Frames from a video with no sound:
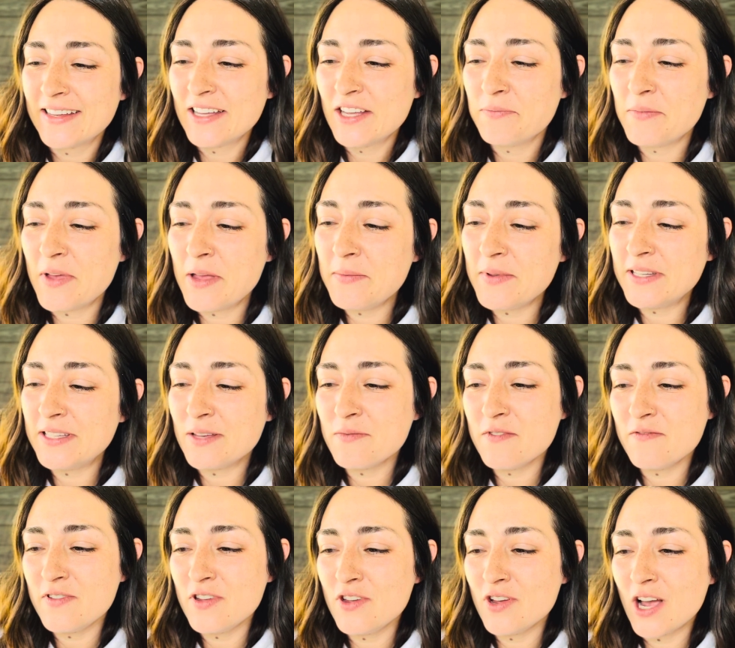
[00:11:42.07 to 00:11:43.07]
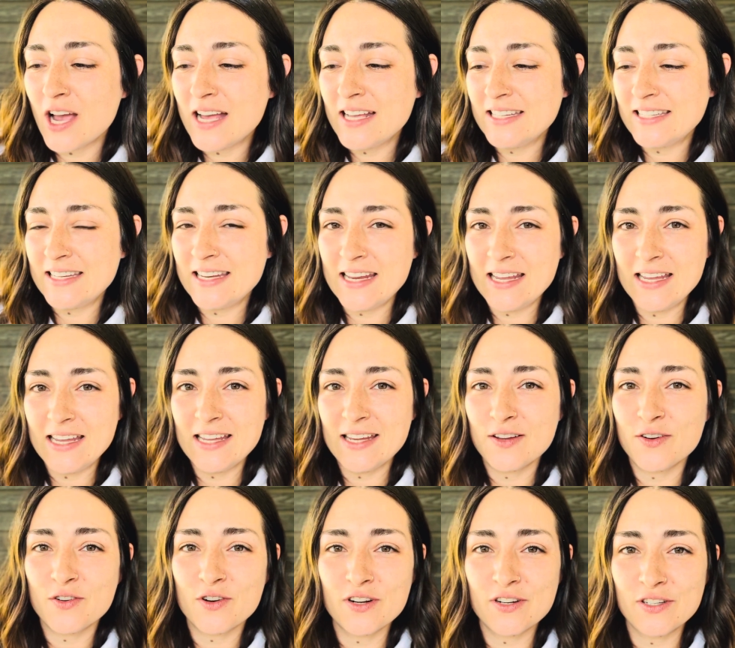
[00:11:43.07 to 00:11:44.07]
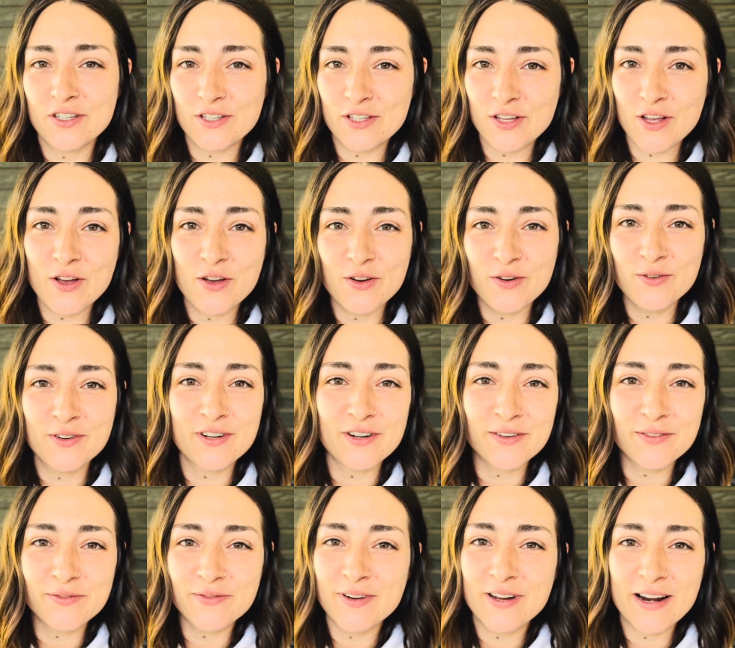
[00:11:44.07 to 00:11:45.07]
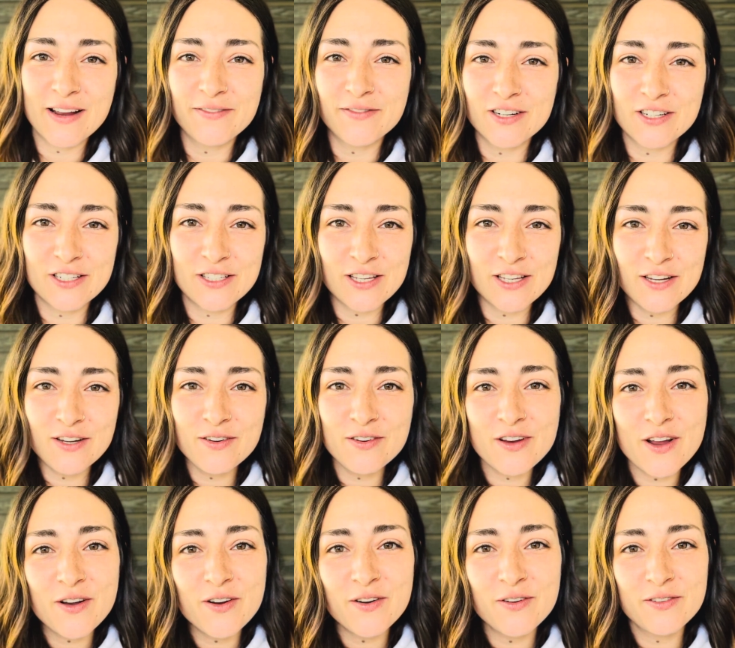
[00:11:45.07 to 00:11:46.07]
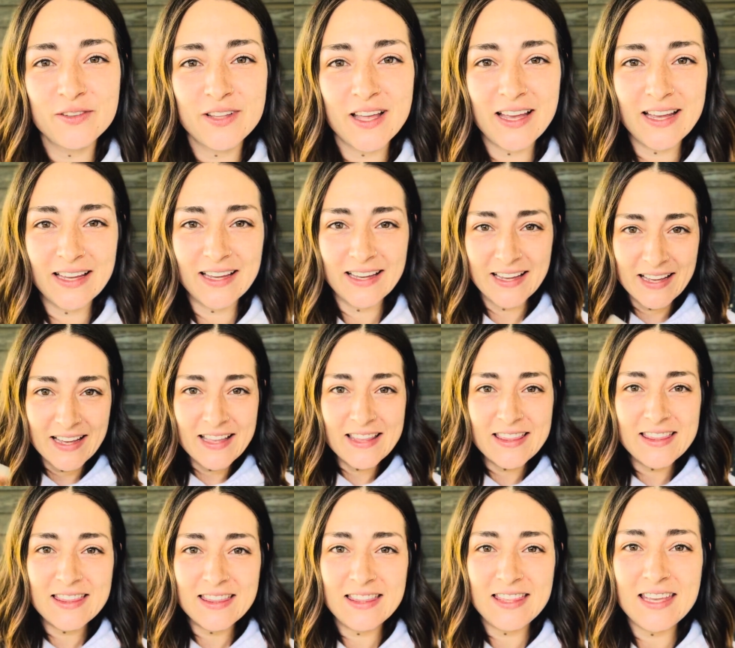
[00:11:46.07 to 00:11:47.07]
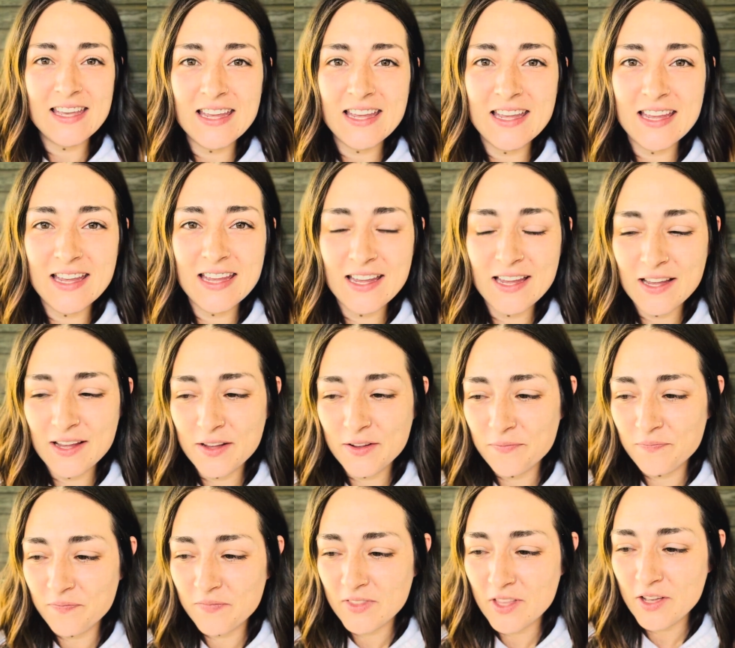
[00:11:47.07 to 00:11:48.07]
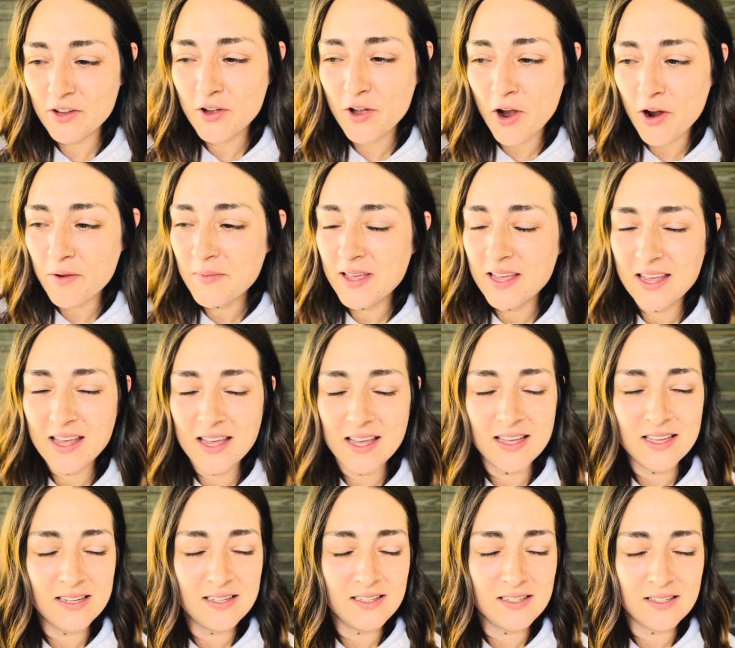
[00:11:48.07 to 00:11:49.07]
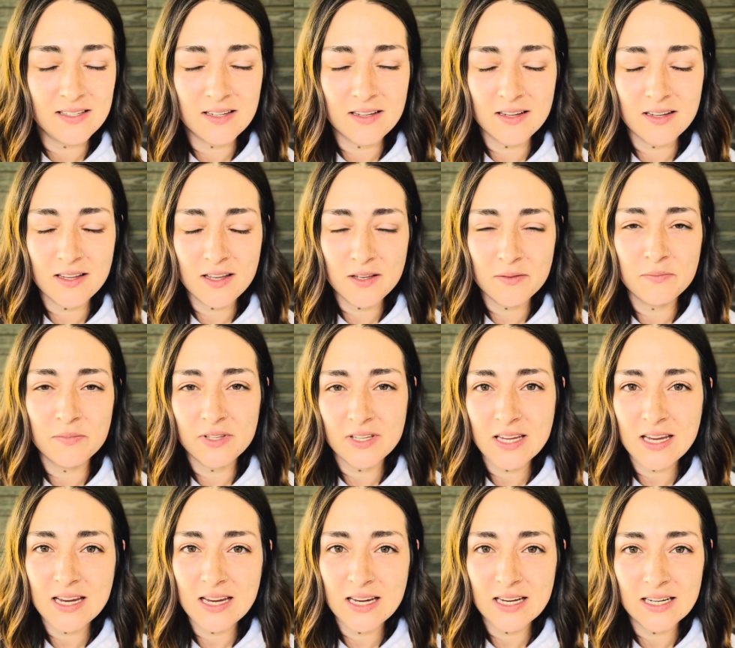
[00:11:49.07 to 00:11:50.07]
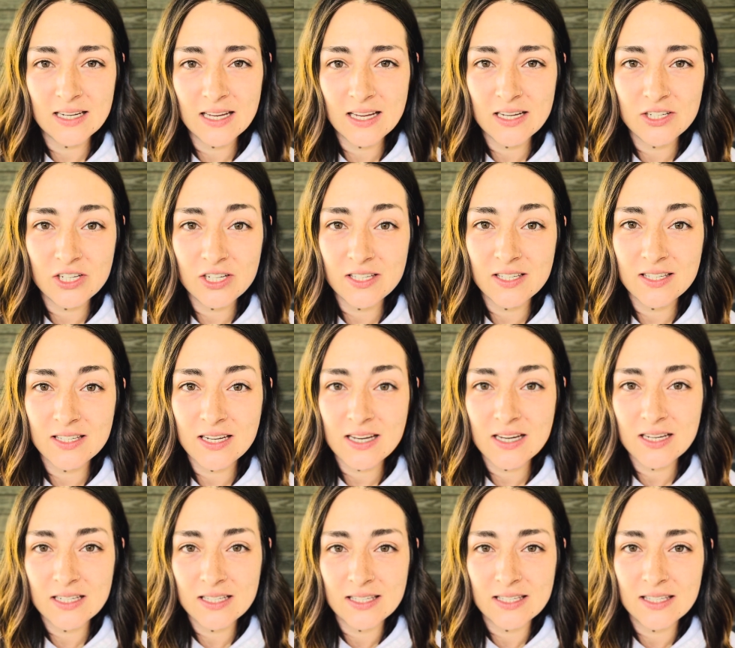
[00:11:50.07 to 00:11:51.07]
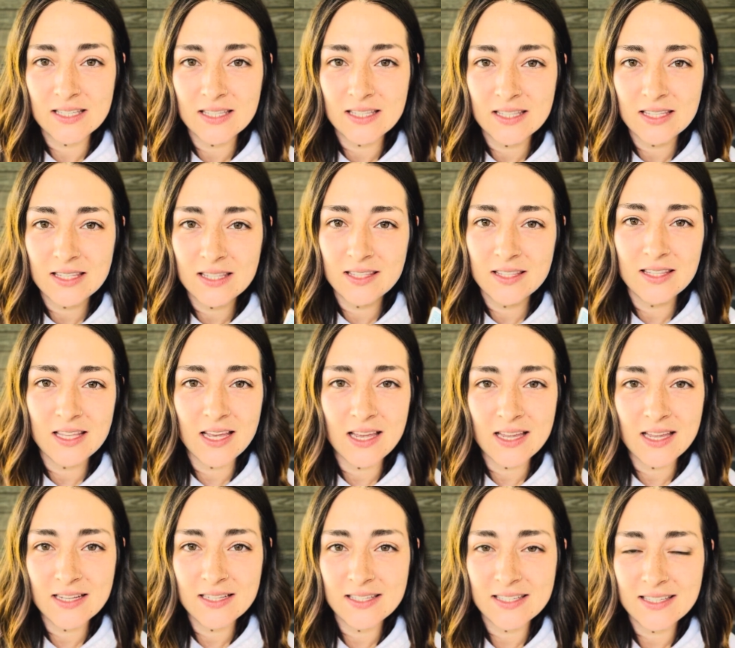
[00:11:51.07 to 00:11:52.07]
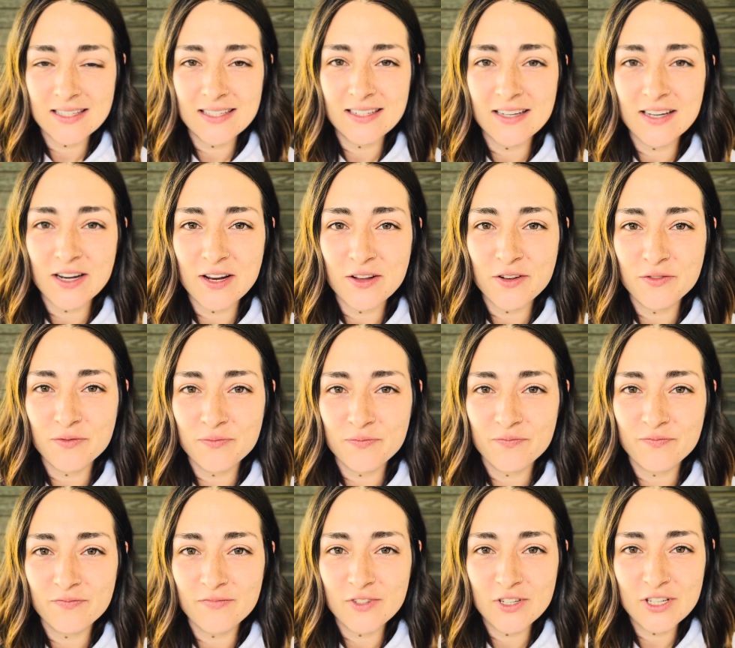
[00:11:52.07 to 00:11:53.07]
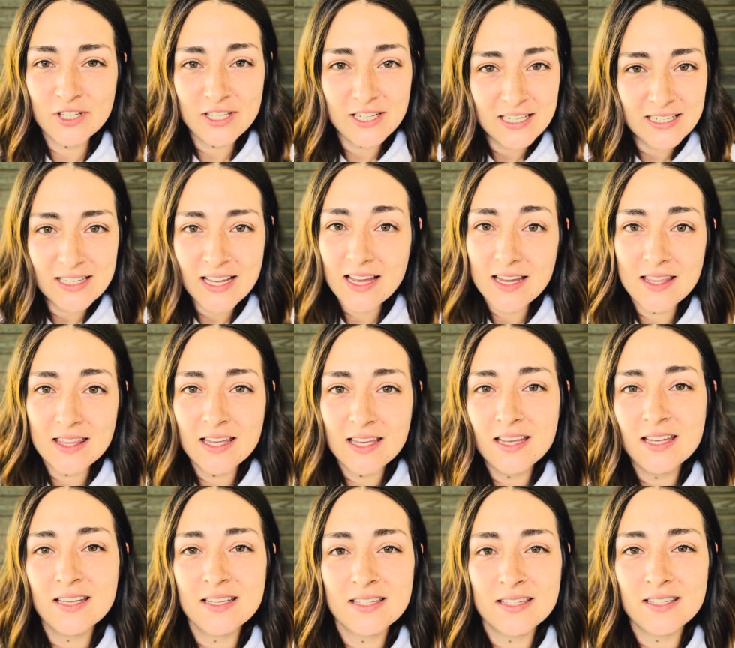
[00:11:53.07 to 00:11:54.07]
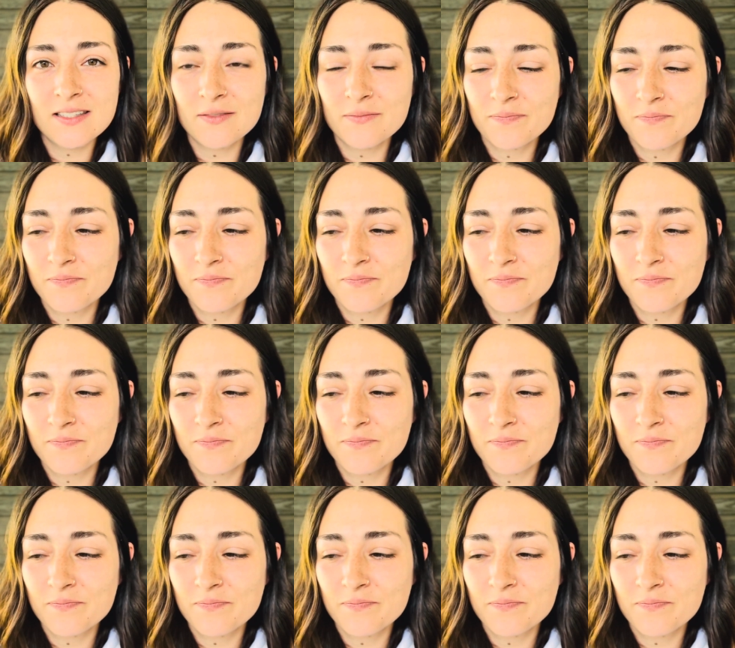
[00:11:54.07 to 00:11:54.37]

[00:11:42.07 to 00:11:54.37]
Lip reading: Maybe some of you guys knit or sew or whatever. So like the garment is complete. It just needs the ends, you just need to tie in the ends.